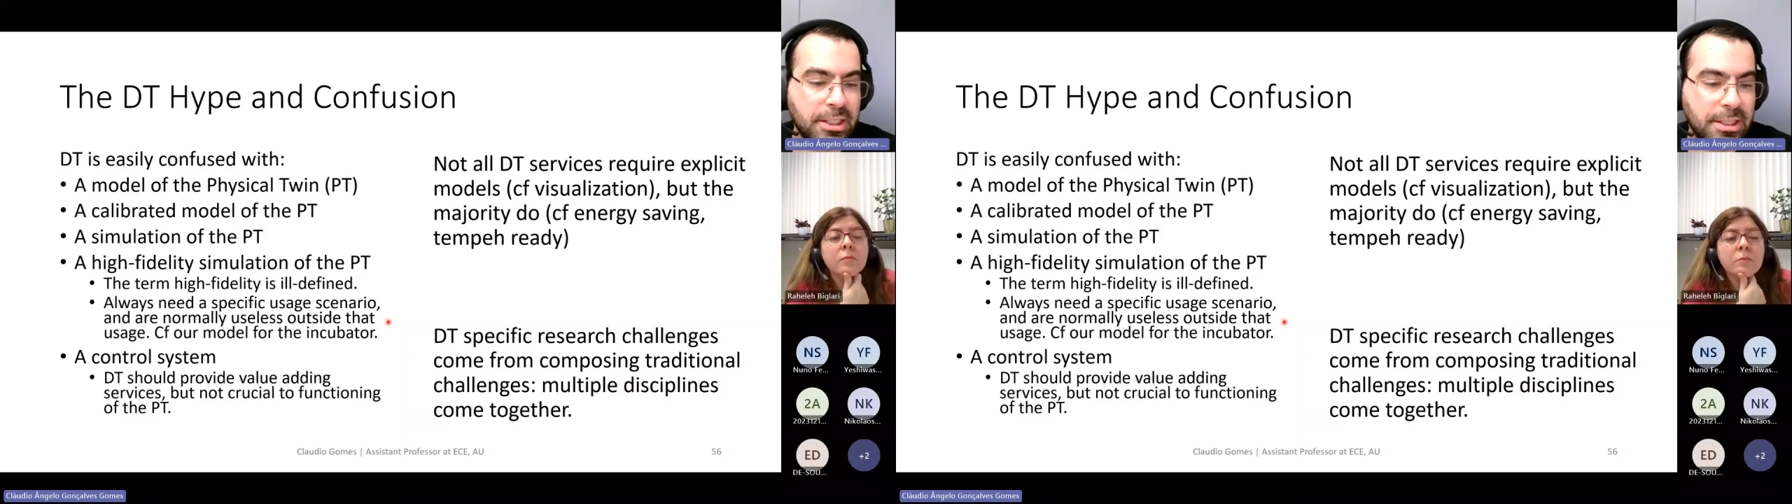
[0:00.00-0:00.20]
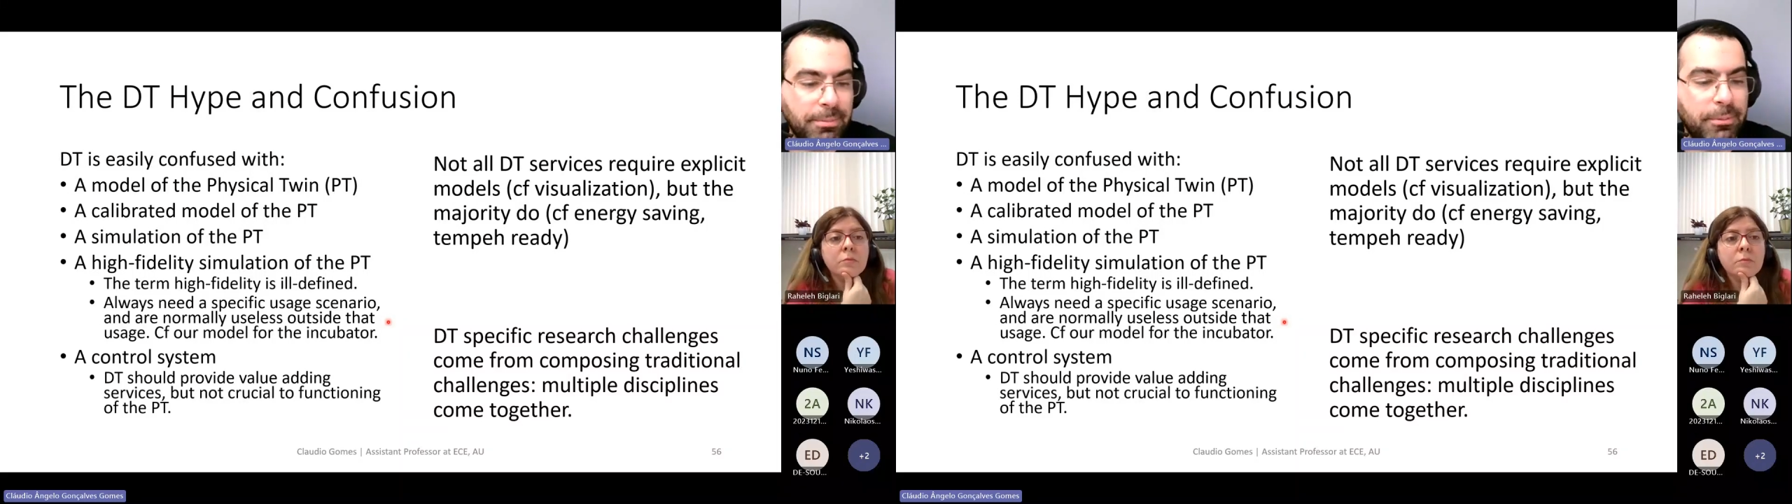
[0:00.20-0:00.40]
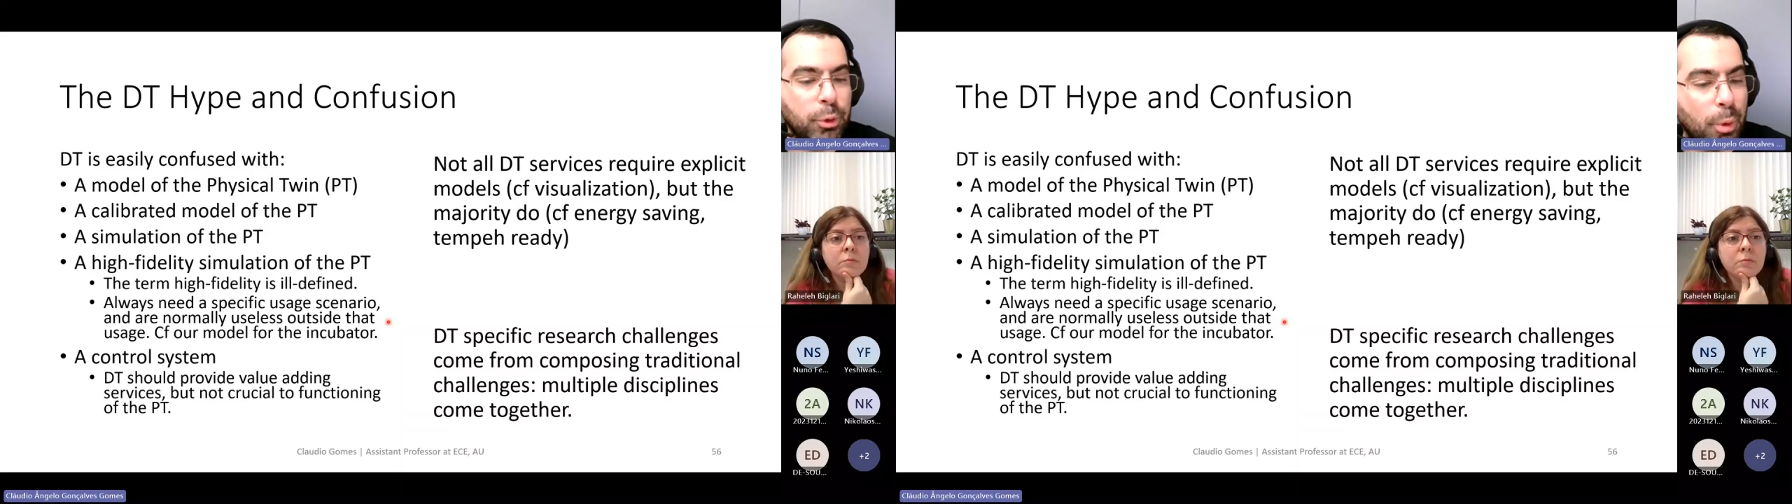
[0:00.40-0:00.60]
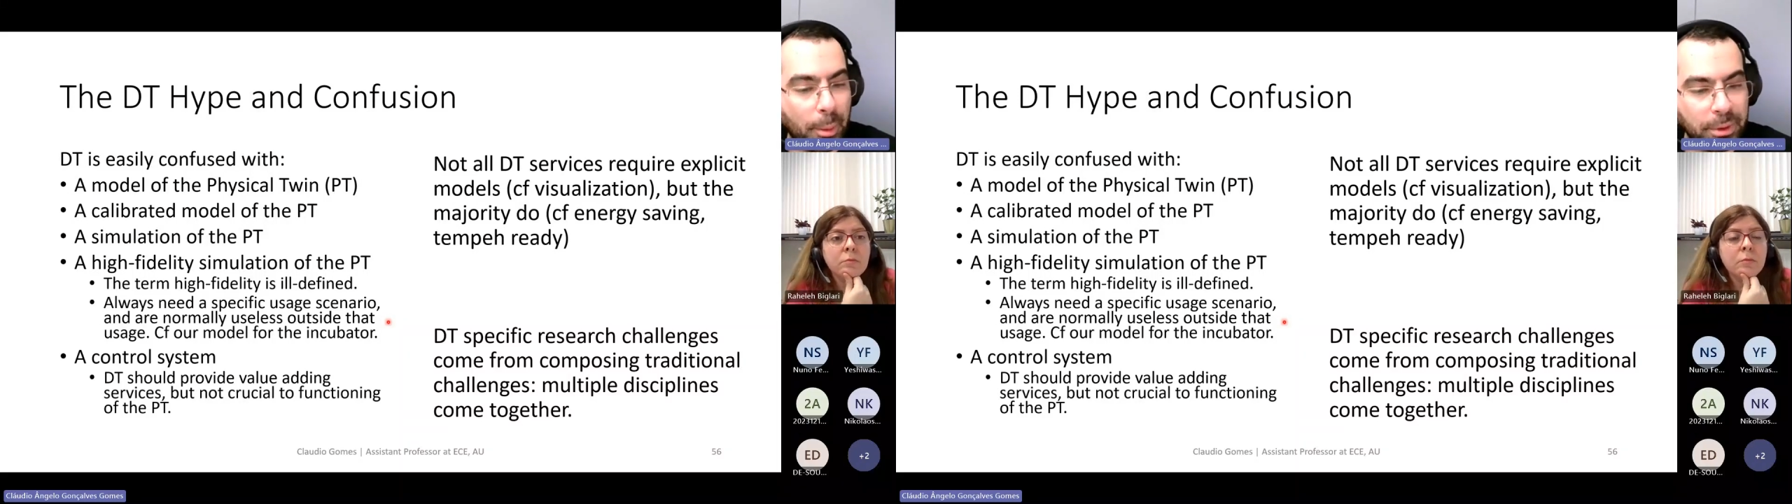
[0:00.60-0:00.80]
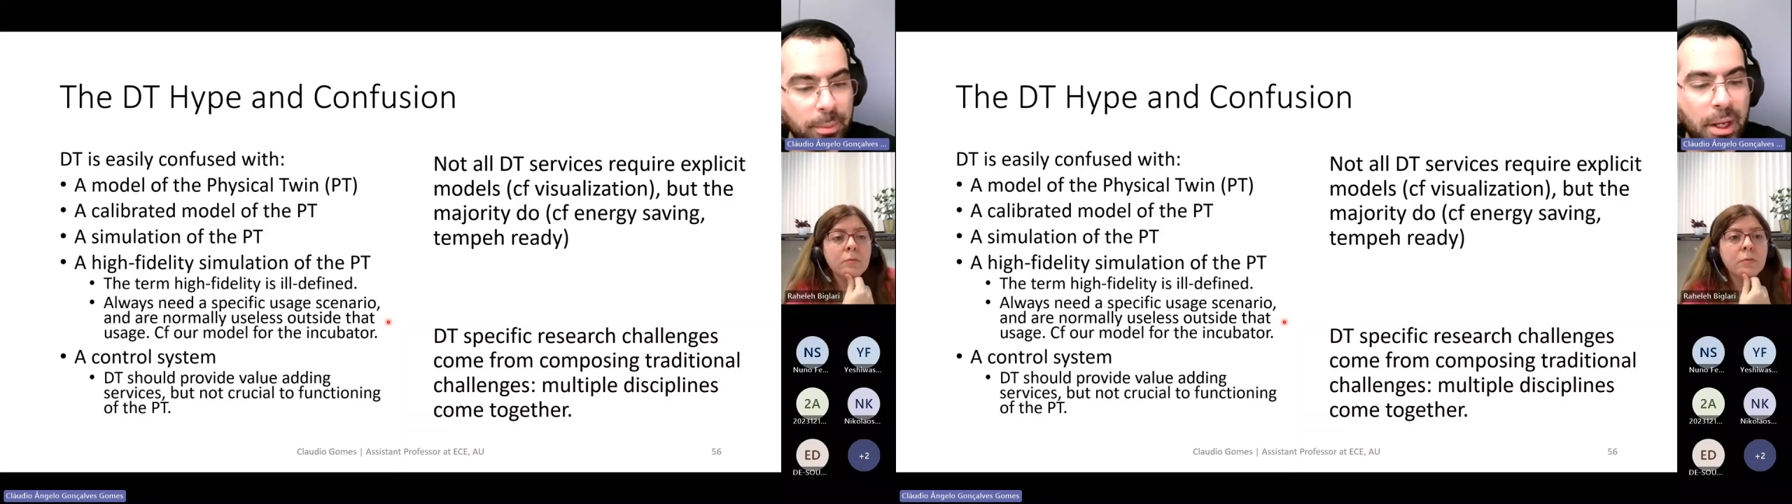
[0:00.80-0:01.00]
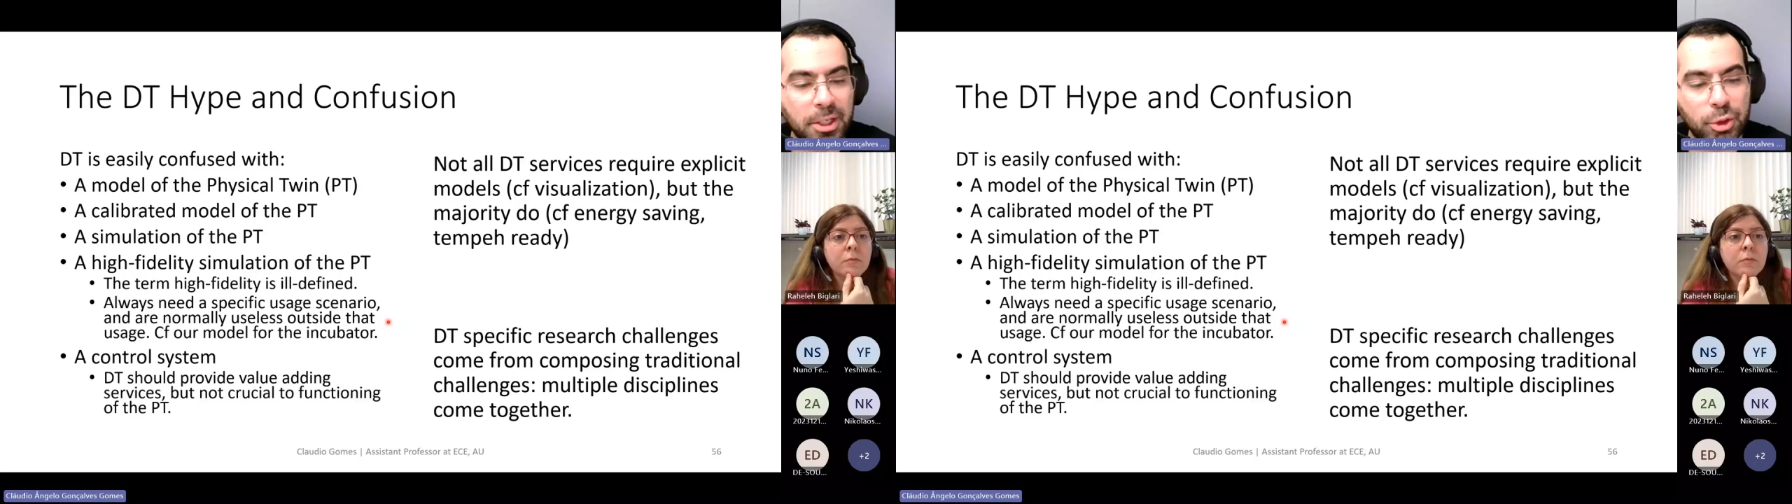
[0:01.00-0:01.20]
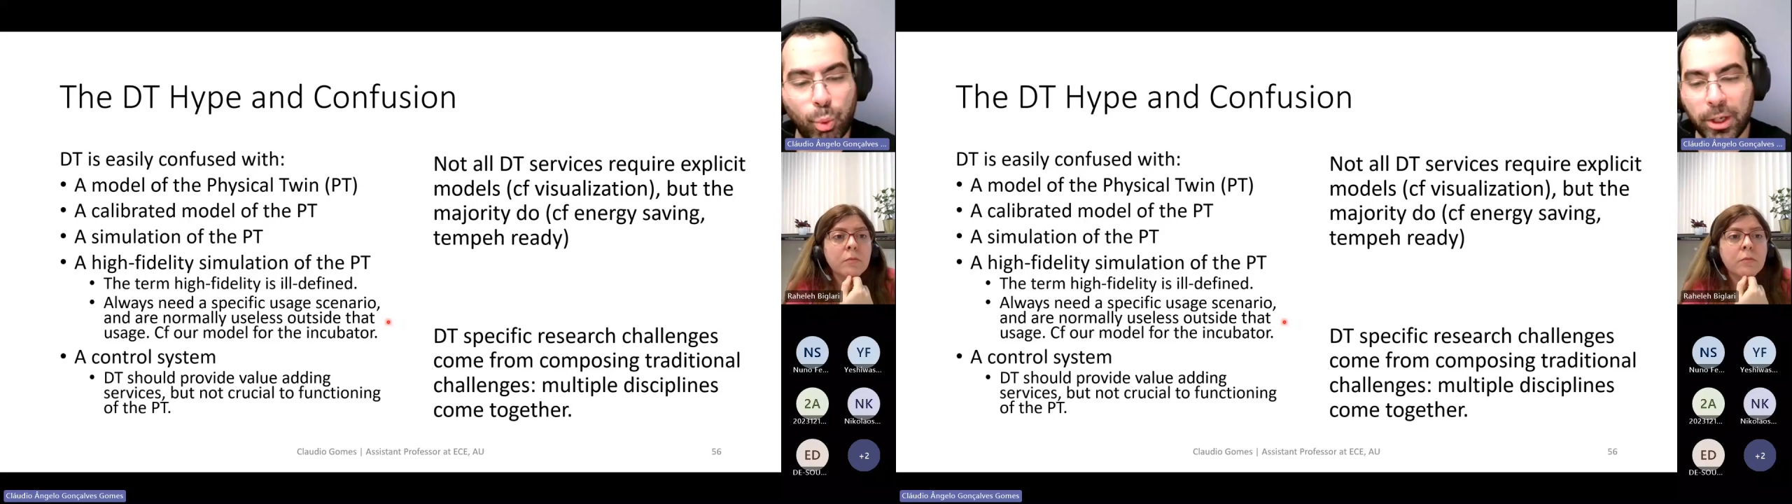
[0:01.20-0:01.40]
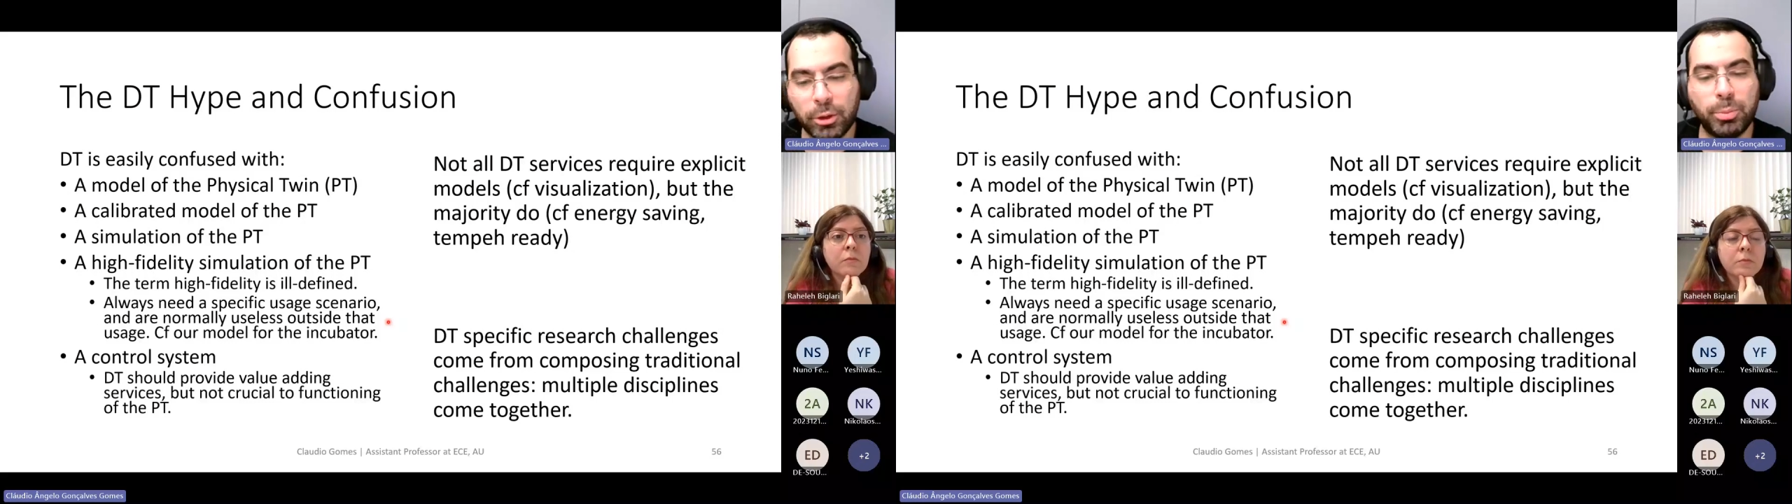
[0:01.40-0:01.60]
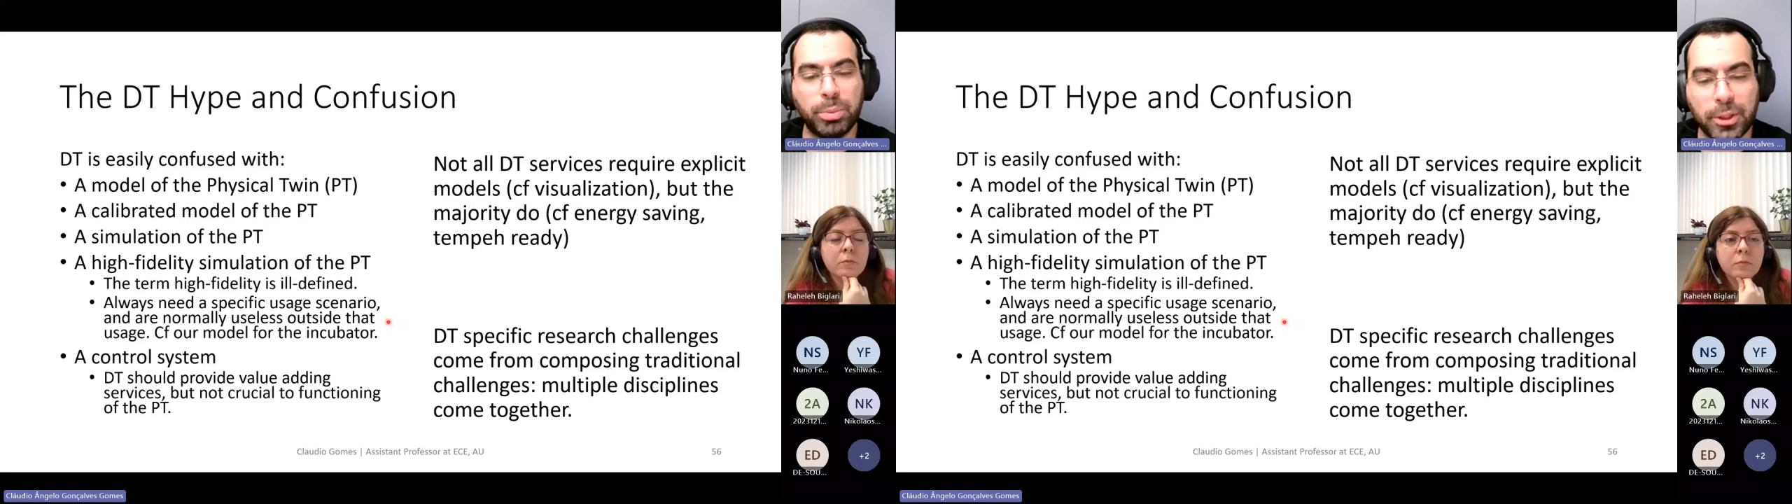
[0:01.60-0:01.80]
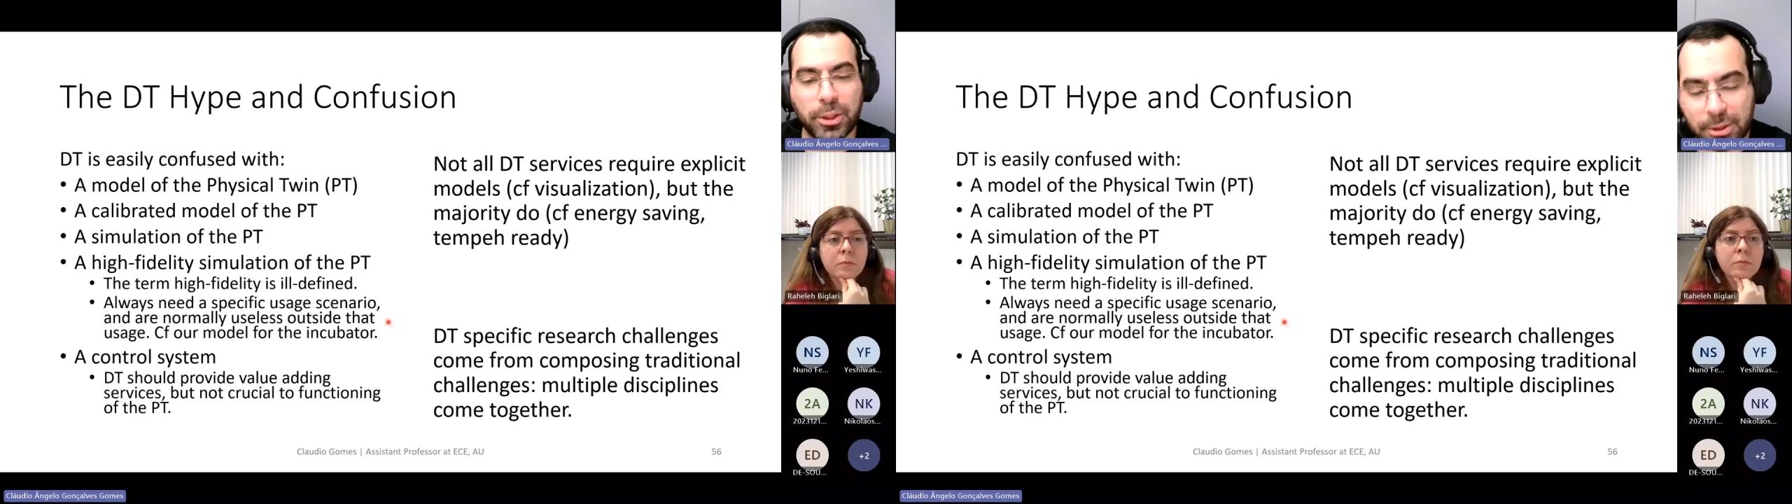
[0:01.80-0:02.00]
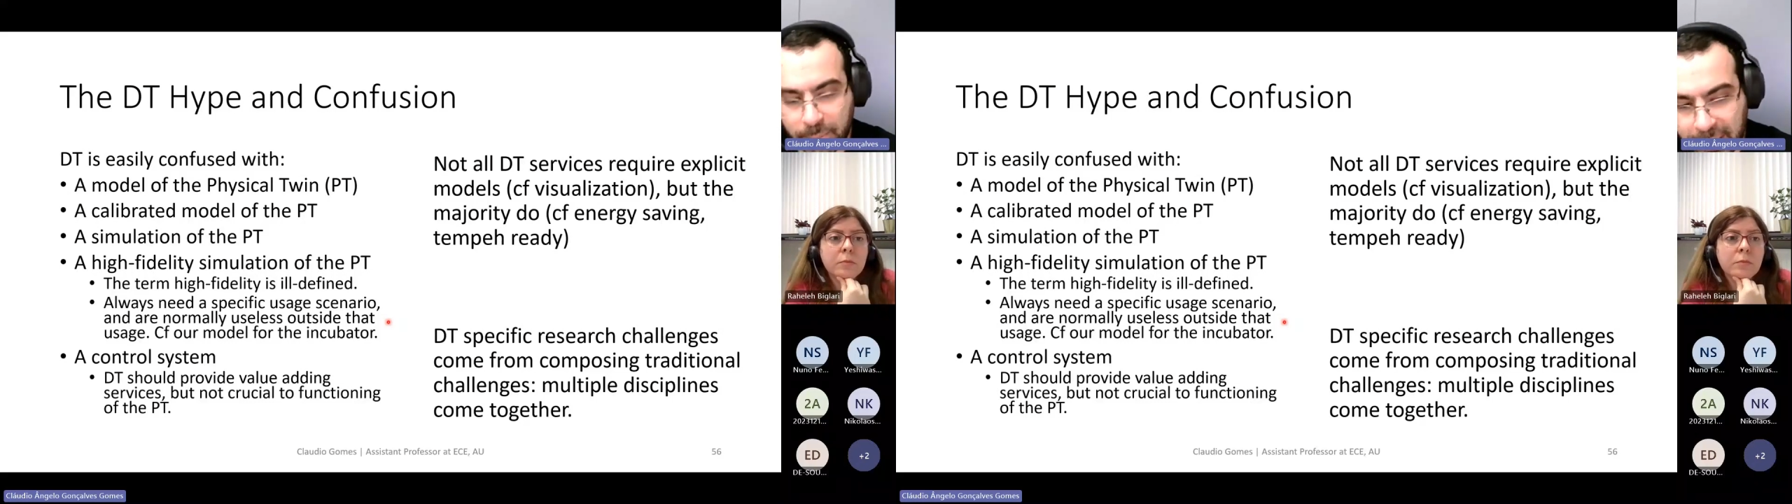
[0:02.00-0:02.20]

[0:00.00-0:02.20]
except to optimize where to place